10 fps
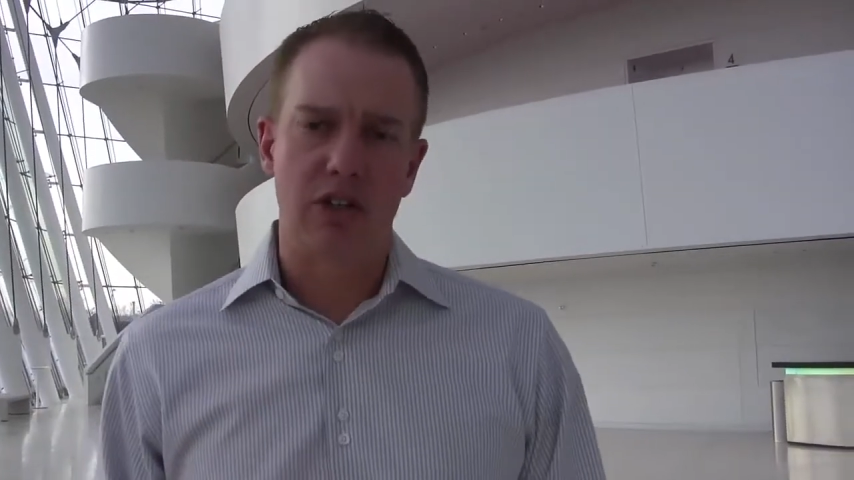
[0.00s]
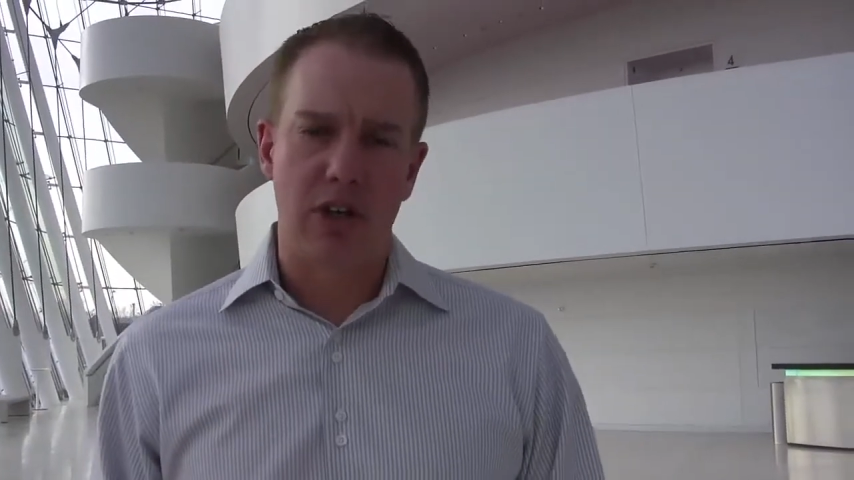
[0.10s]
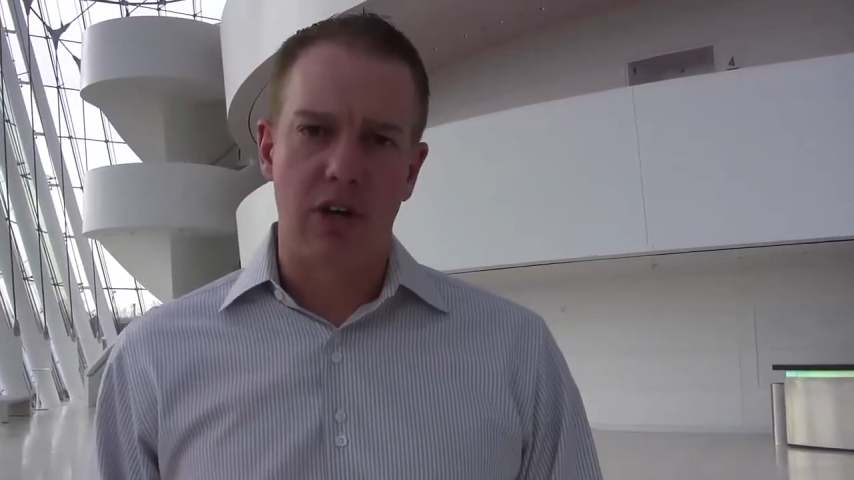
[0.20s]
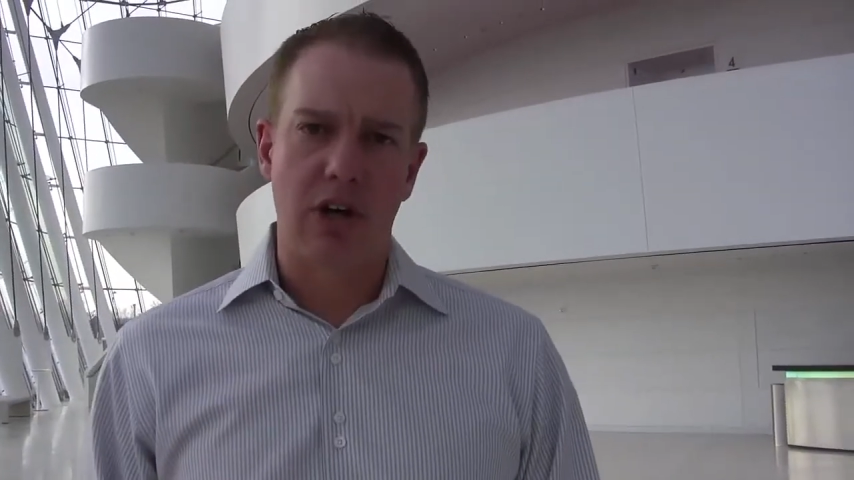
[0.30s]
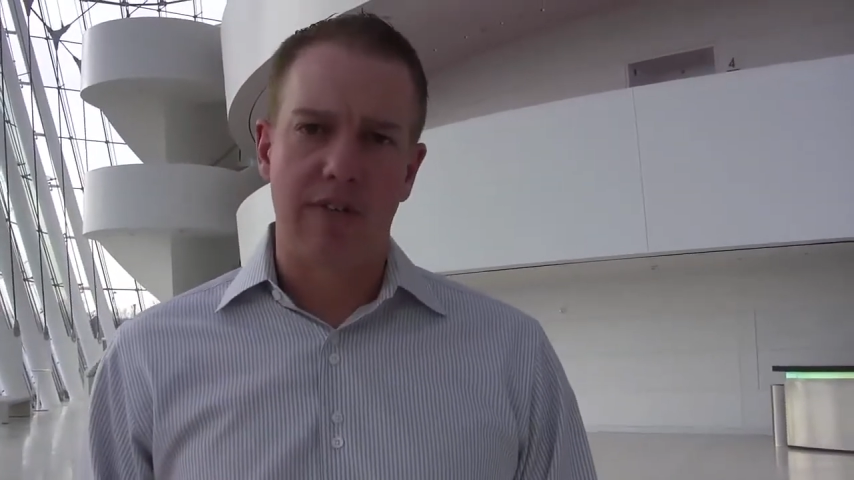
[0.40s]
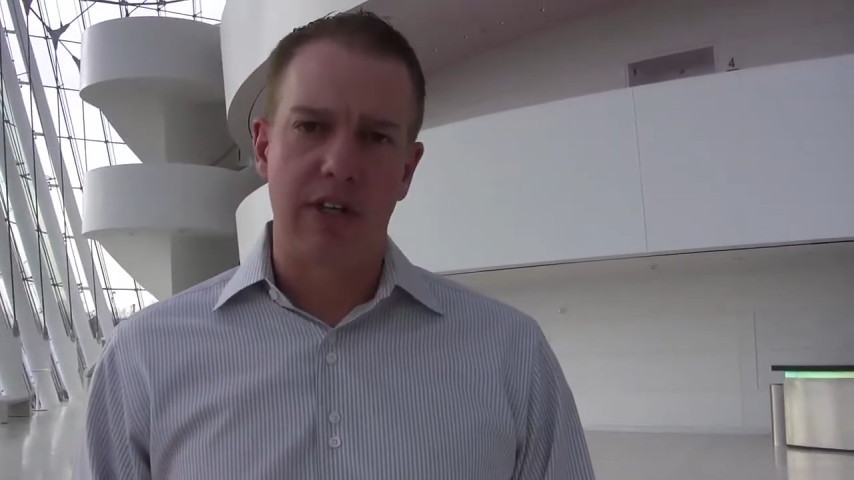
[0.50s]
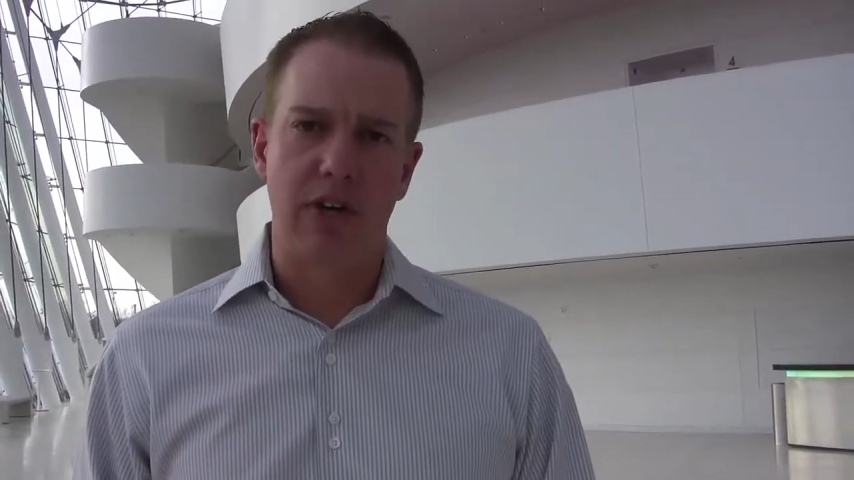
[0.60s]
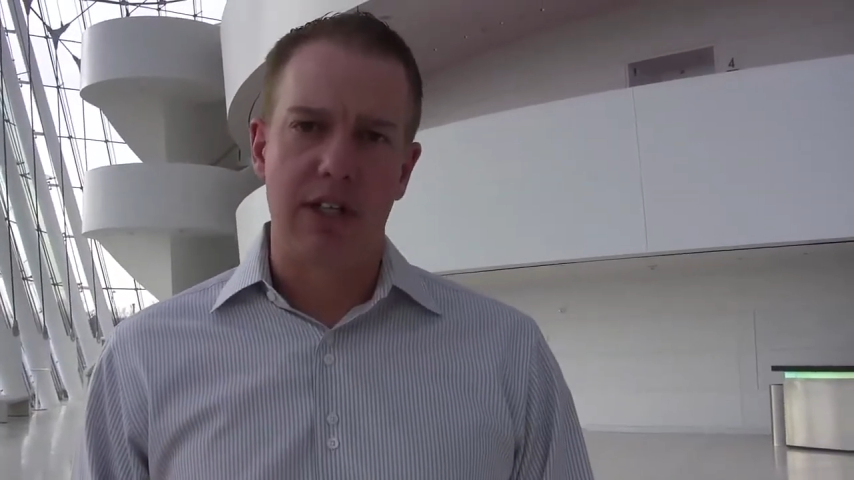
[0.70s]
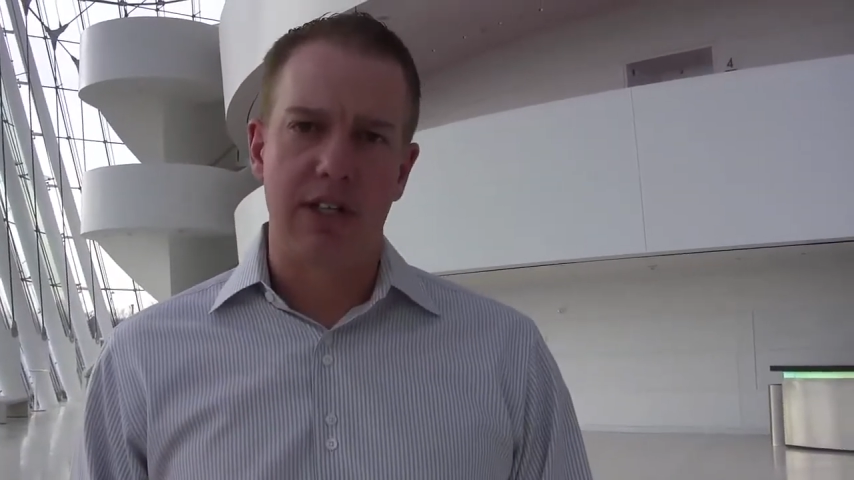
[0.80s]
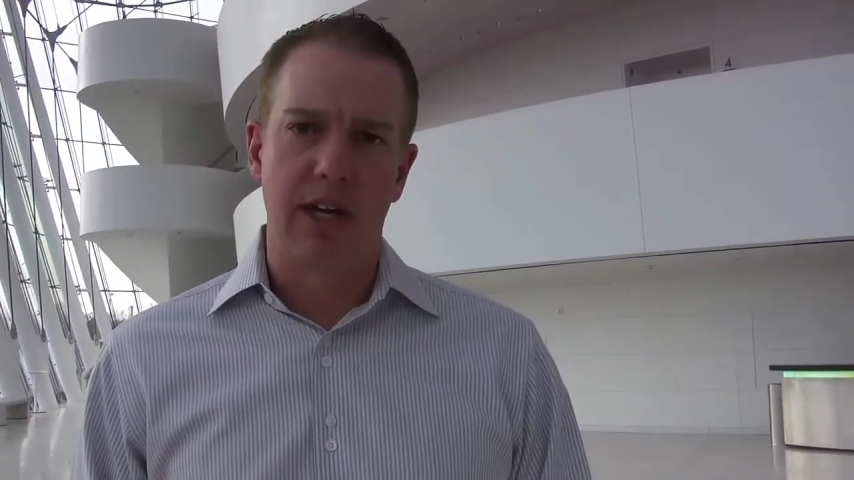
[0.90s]
start driving
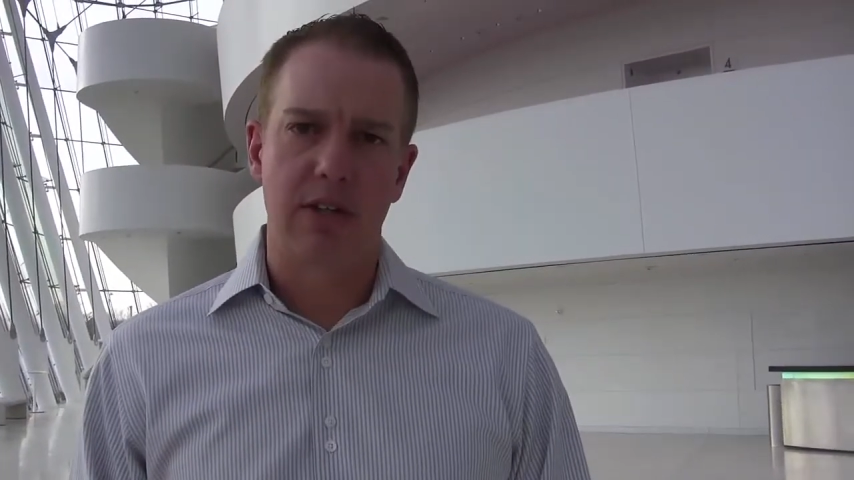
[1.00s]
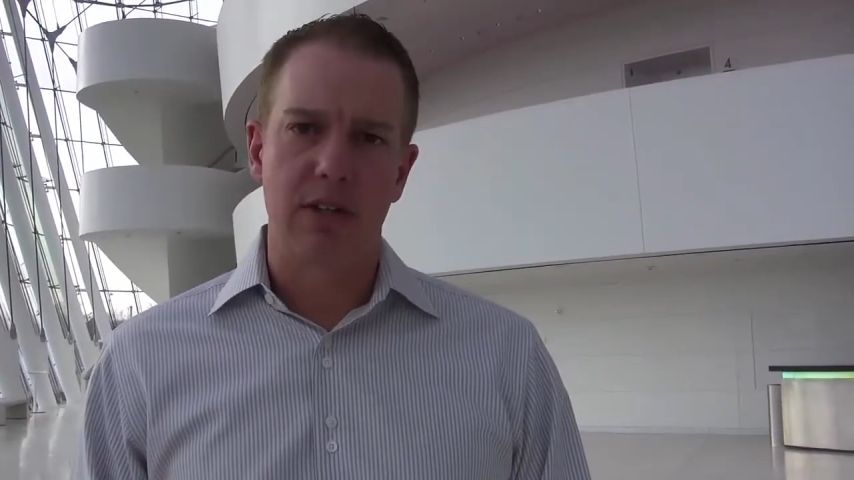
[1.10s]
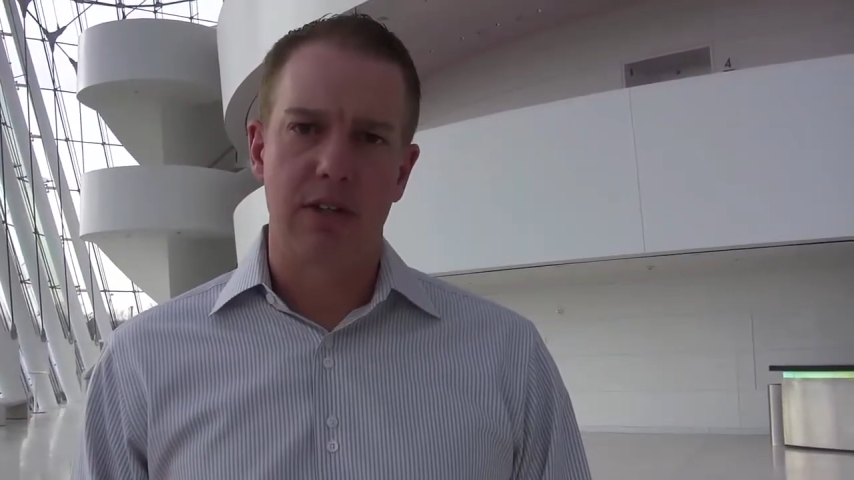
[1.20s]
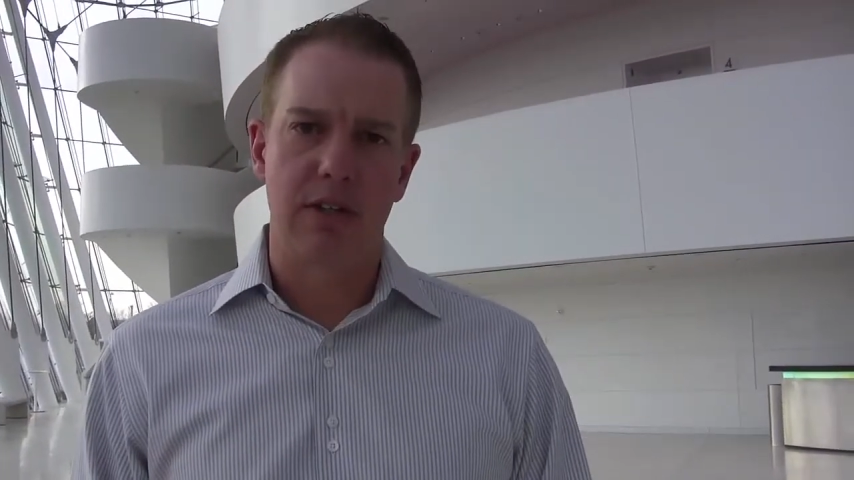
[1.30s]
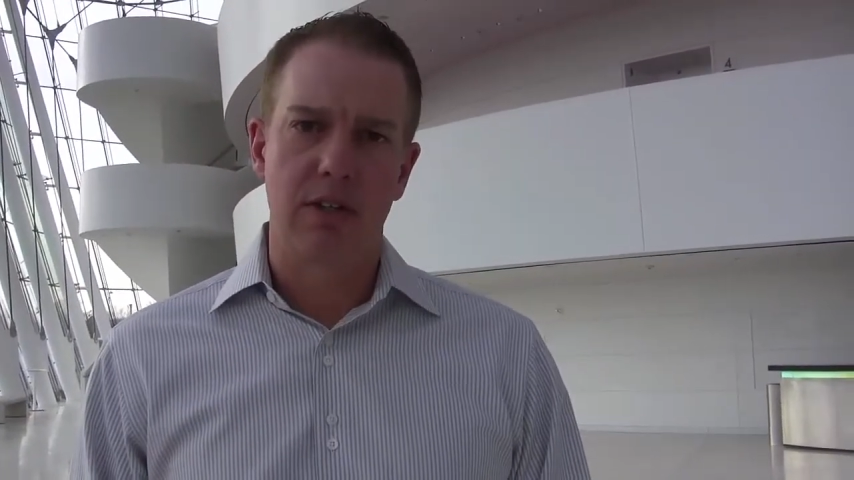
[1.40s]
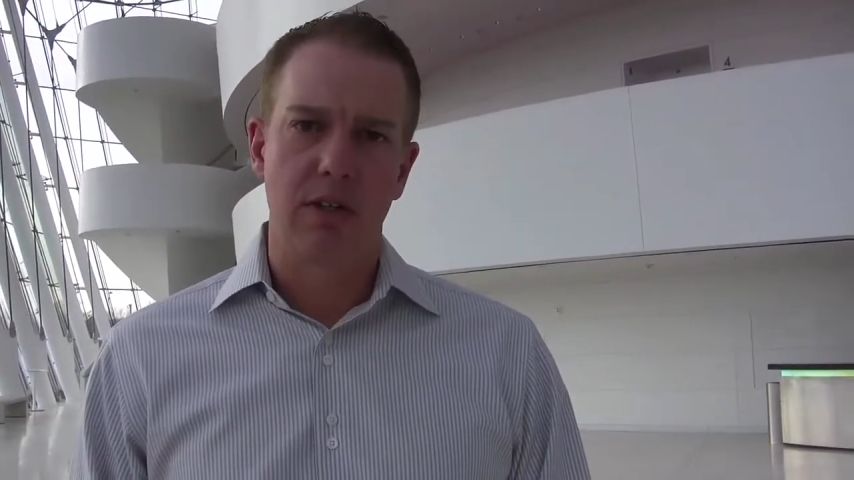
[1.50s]
transactions.